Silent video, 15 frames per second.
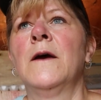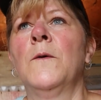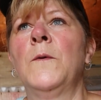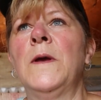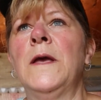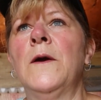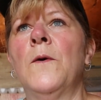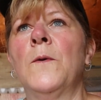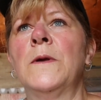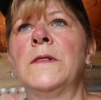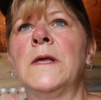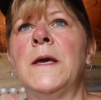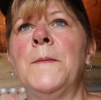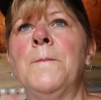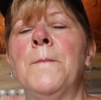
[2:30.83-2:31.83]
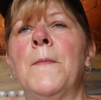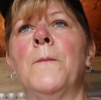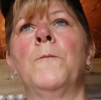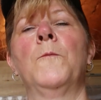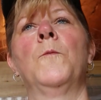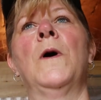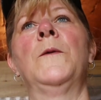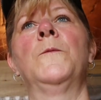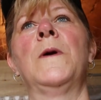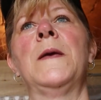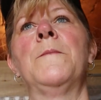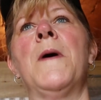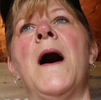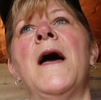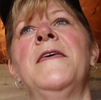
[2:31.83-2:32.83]
we only when we
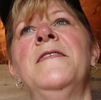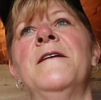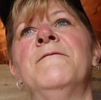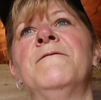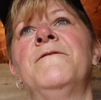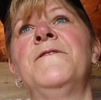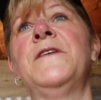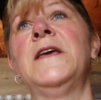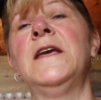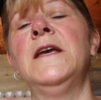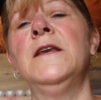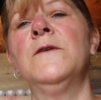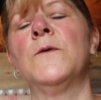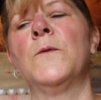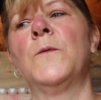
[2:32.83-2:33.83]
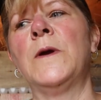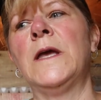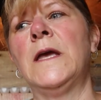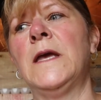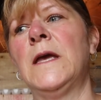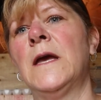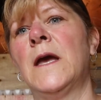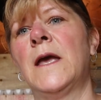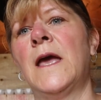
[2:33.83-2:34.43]
buy them feed we